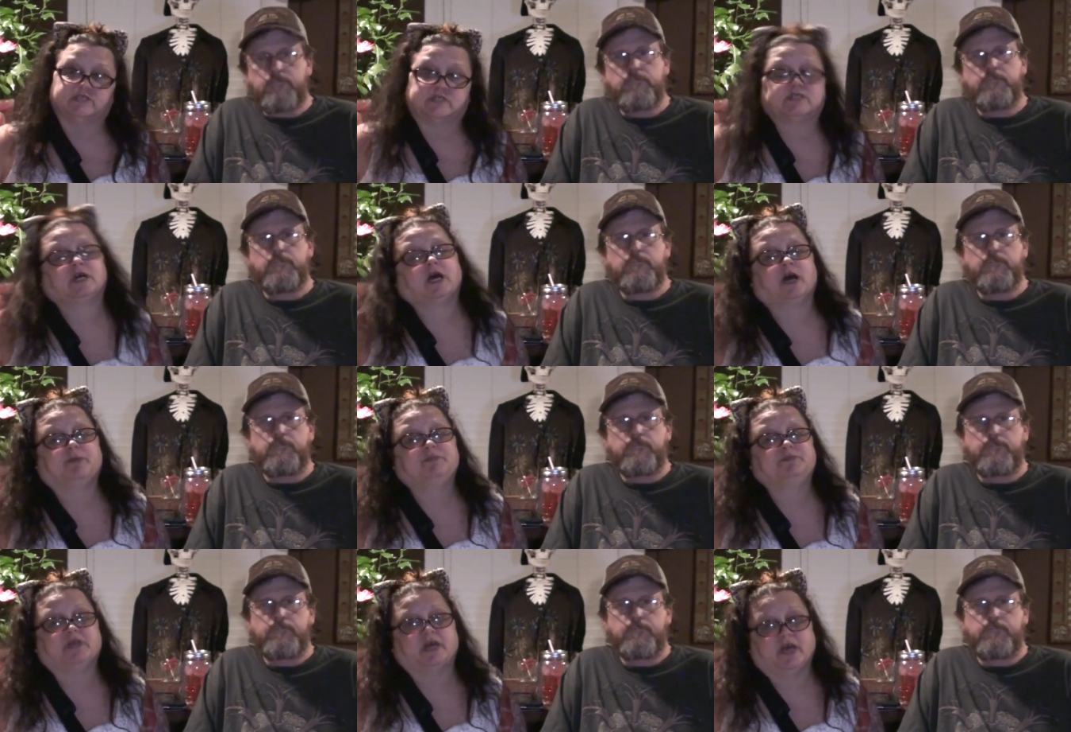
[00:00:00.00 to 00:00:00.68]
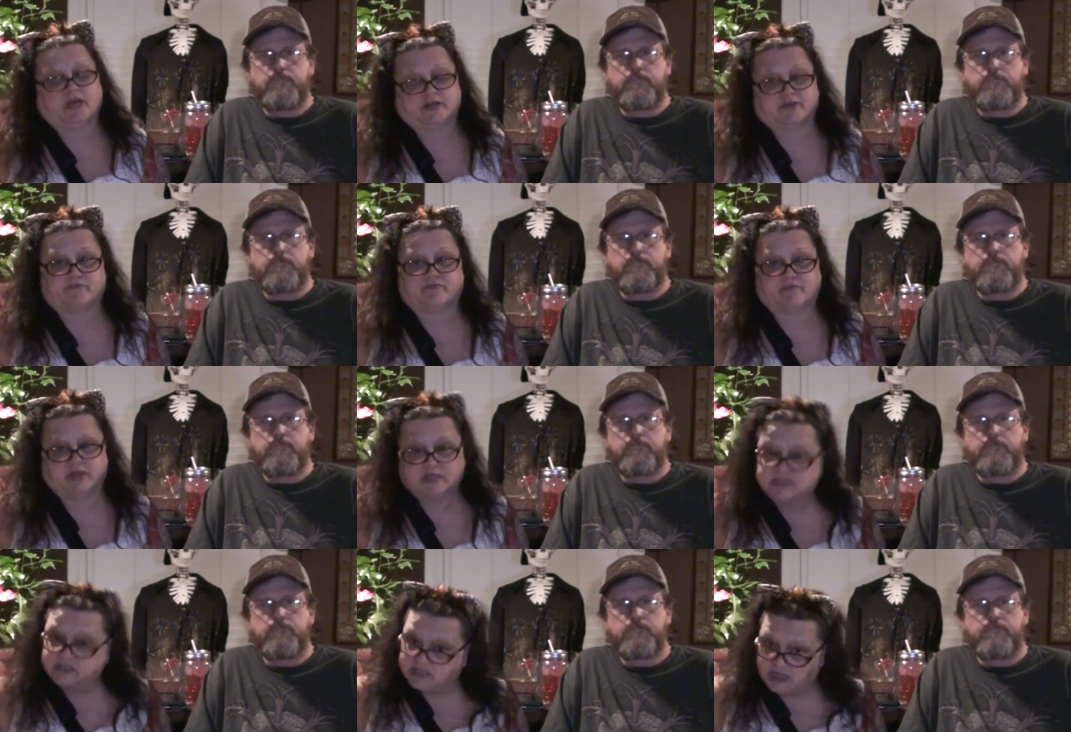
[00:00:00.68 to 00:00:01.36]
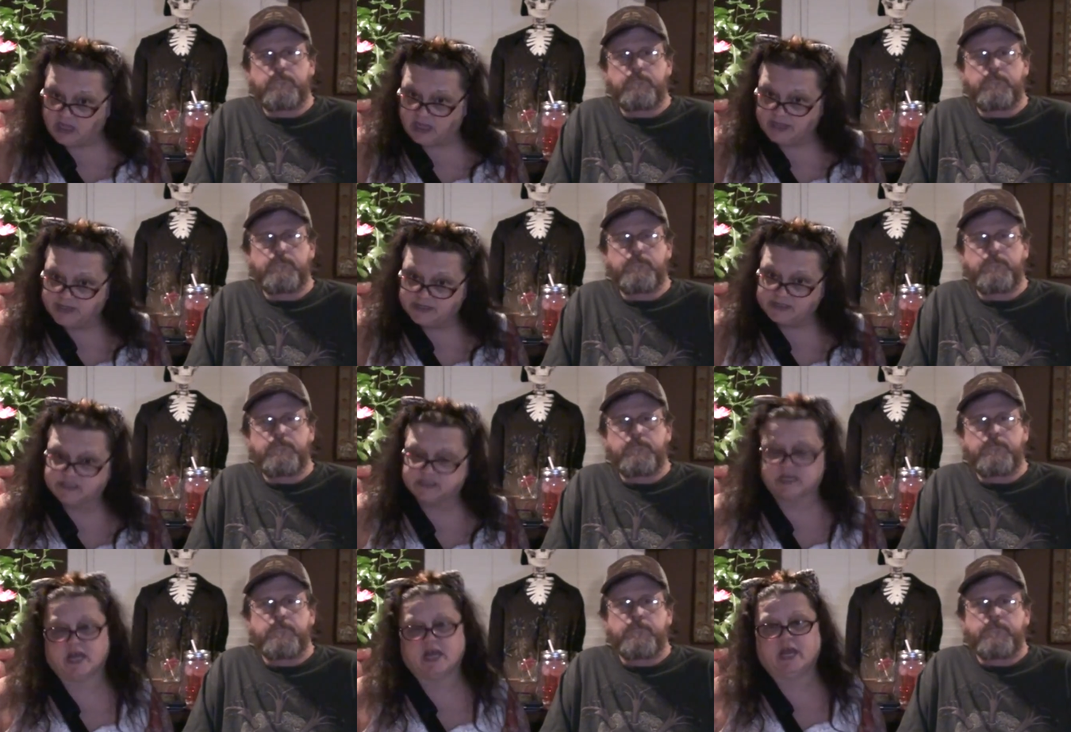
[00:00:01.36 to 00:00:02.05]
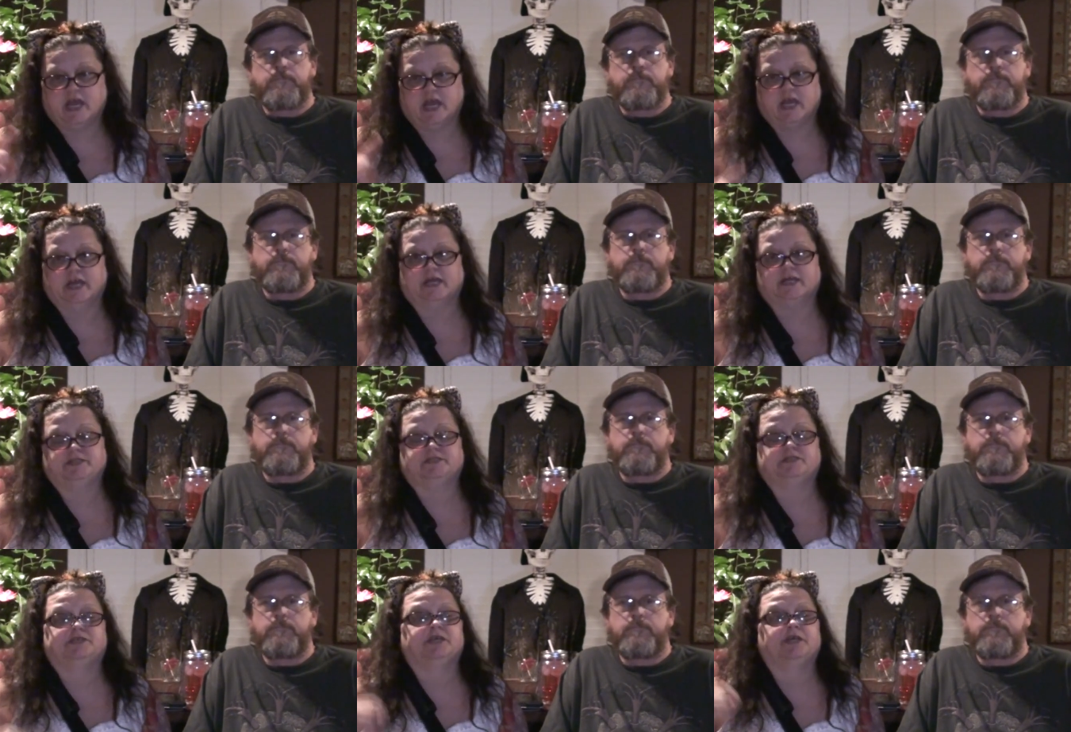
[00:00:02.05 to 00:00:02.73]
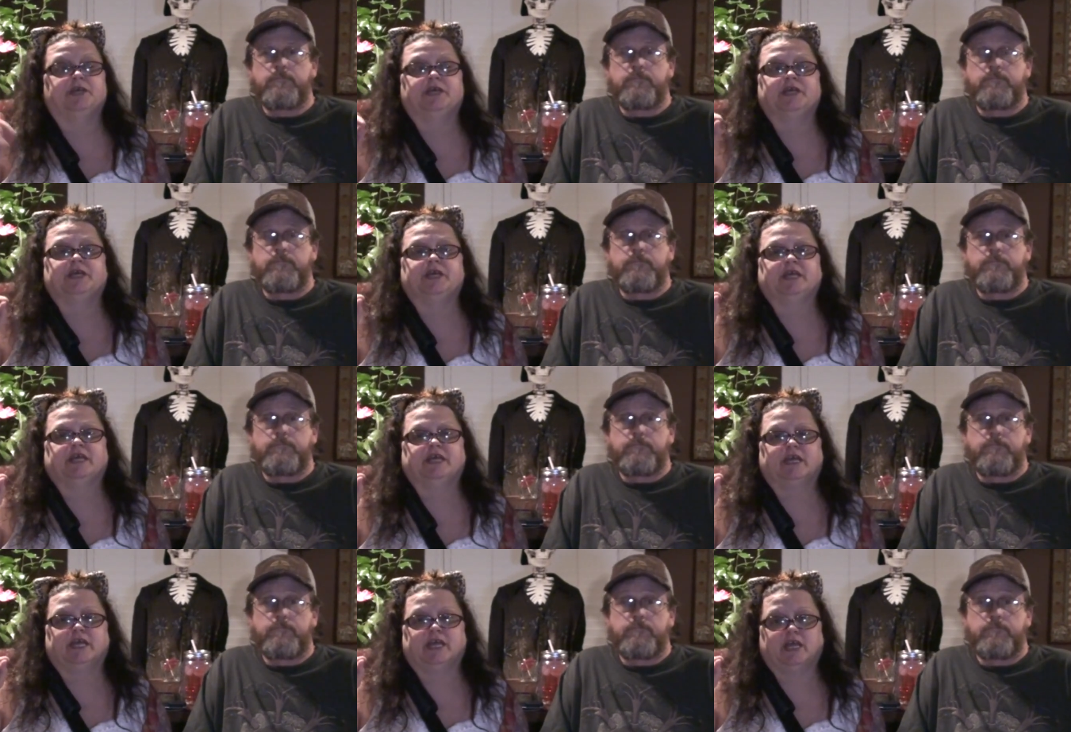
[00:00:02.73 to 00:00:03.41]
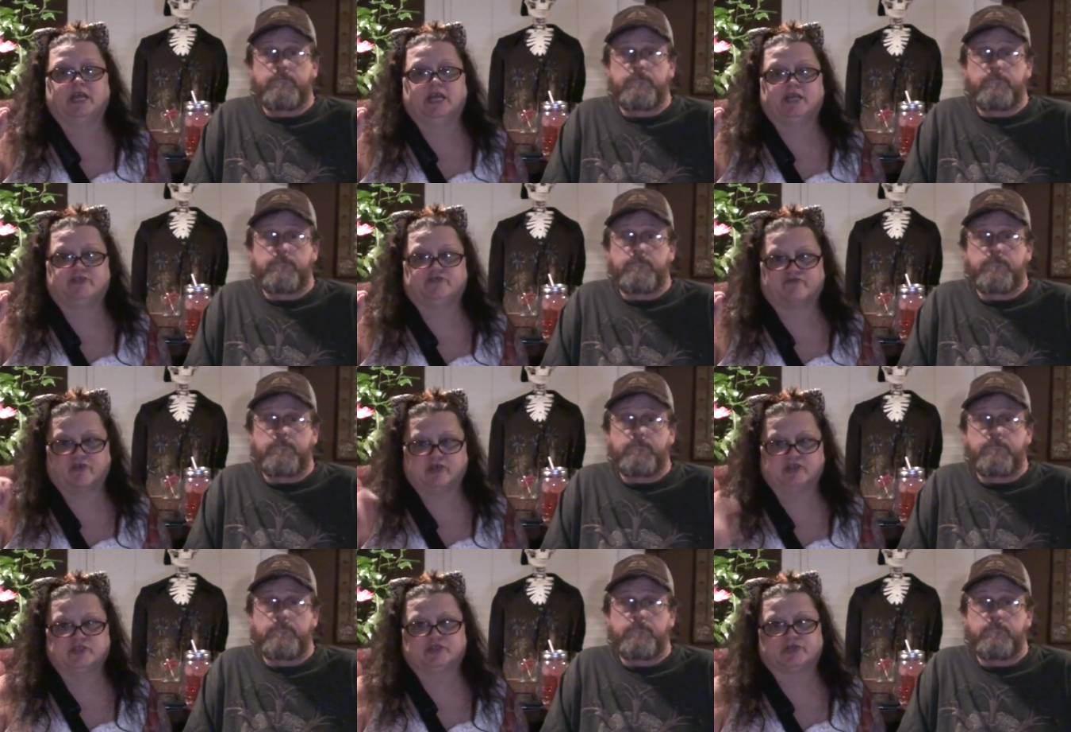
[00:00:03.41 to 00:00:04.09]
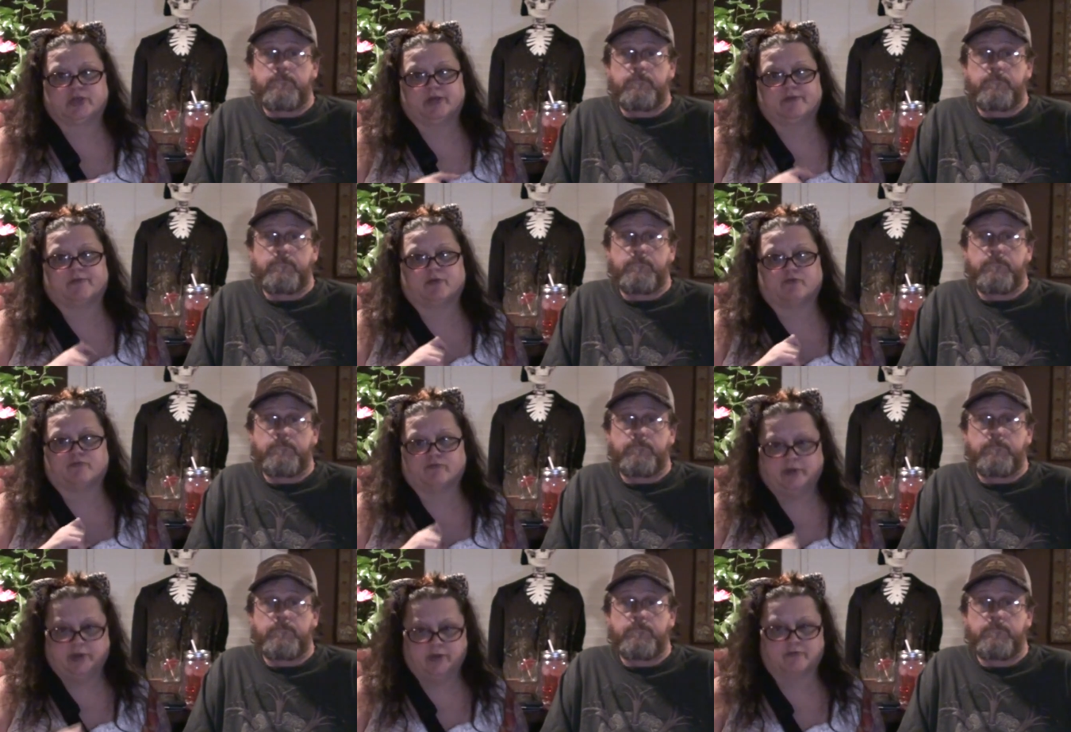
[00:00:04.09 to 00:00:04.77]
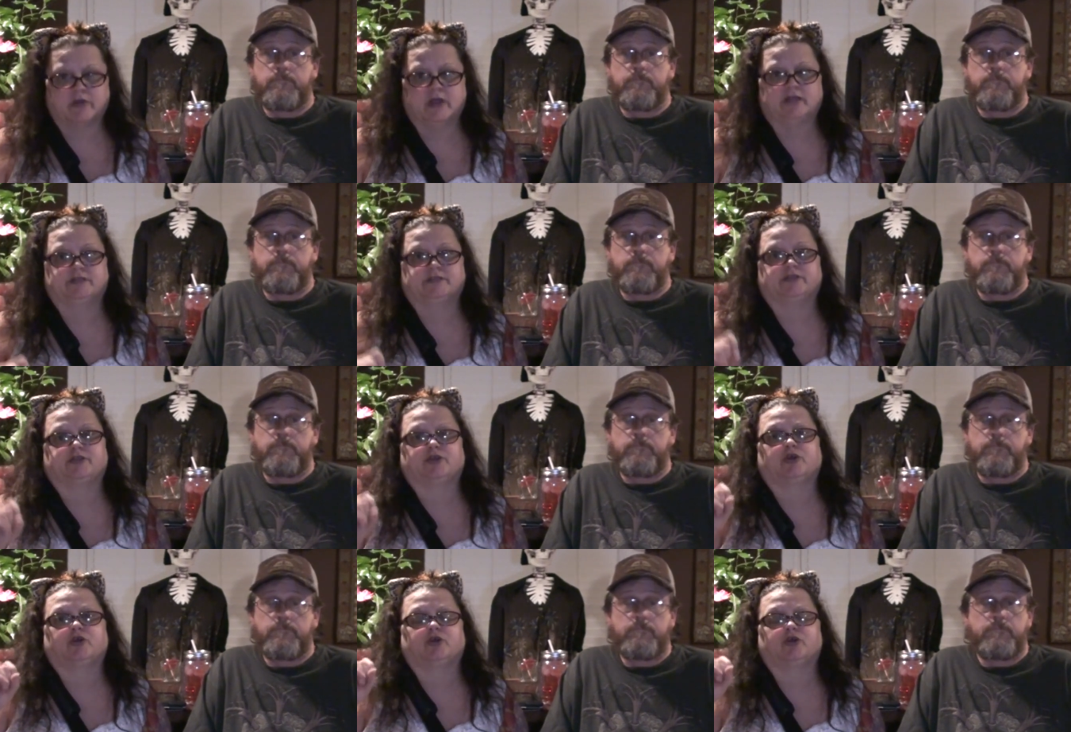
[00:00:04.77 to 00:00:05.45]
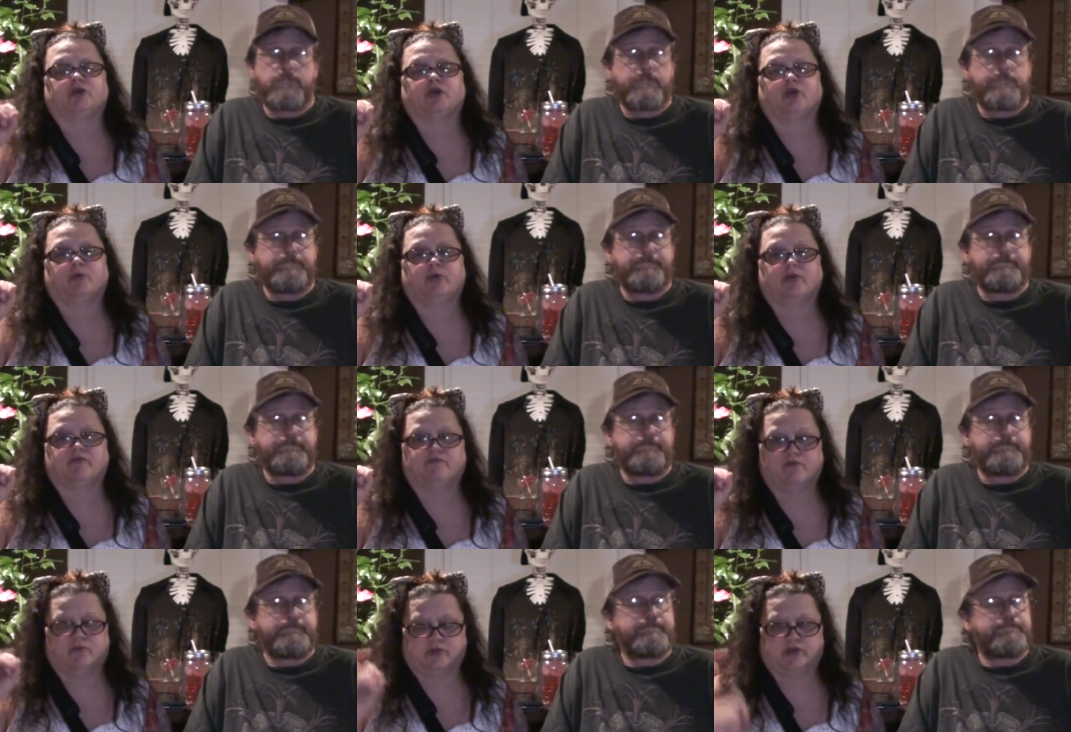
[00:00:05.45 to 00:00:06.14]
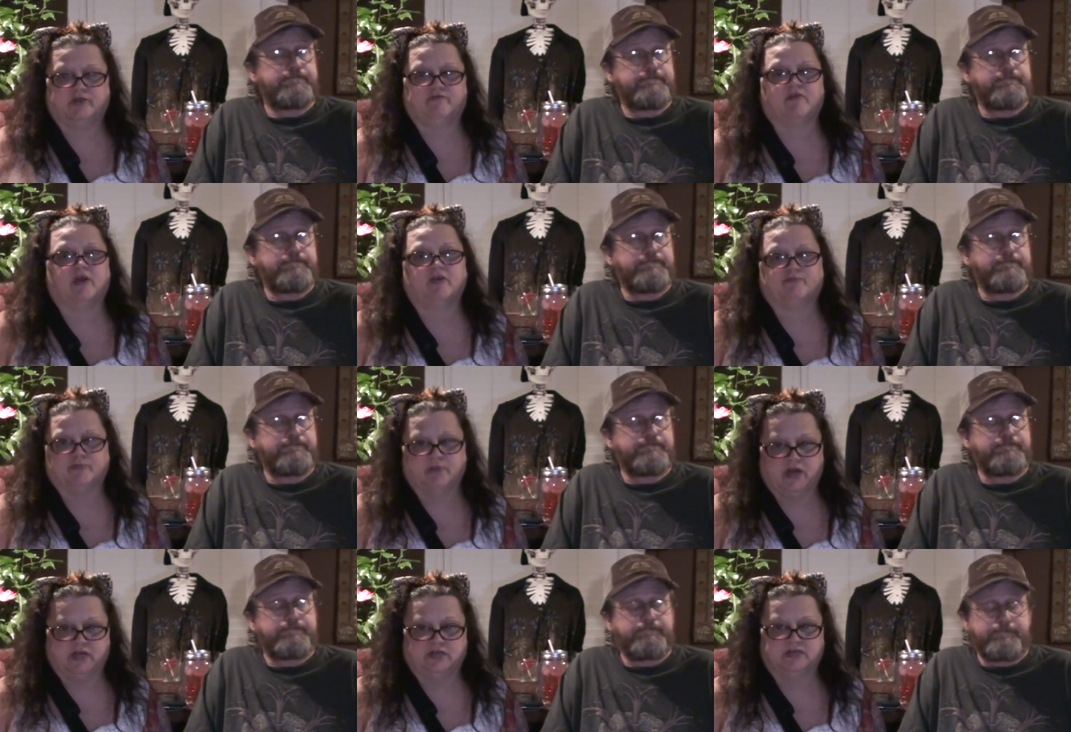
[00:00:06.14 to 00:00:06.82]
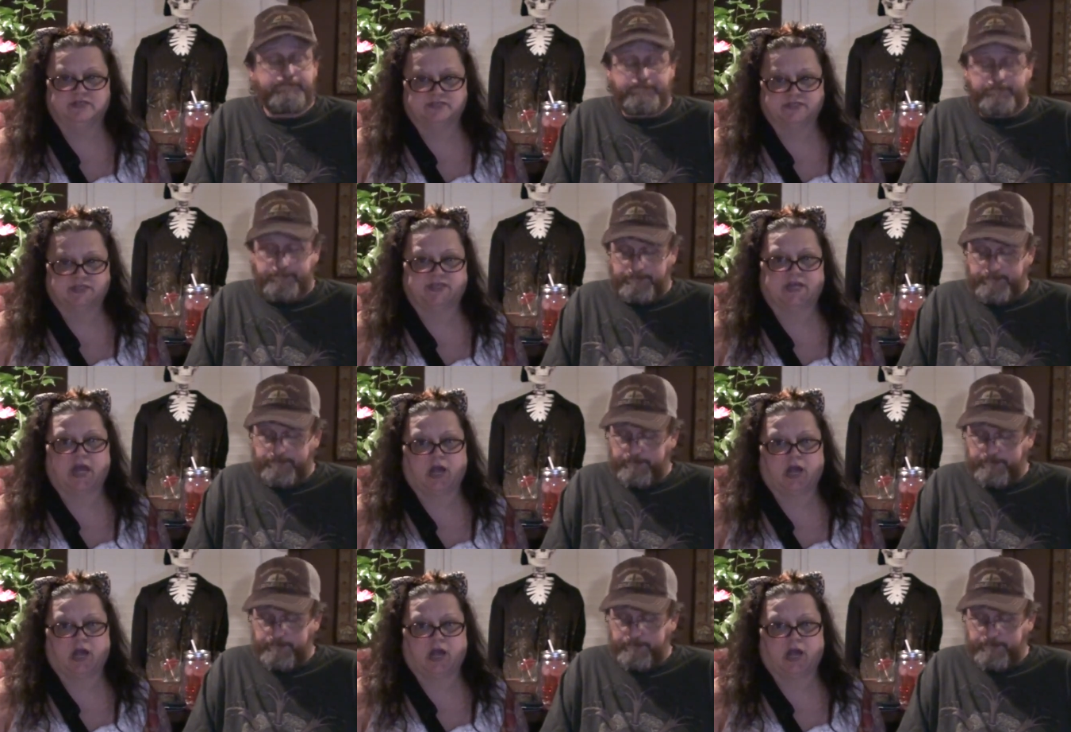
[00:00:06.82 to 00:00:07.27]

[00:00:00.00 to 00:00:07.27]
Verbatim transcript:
Speaker 1: stopped at a red light, and a drunk driver rear-ended her going forty-five miles an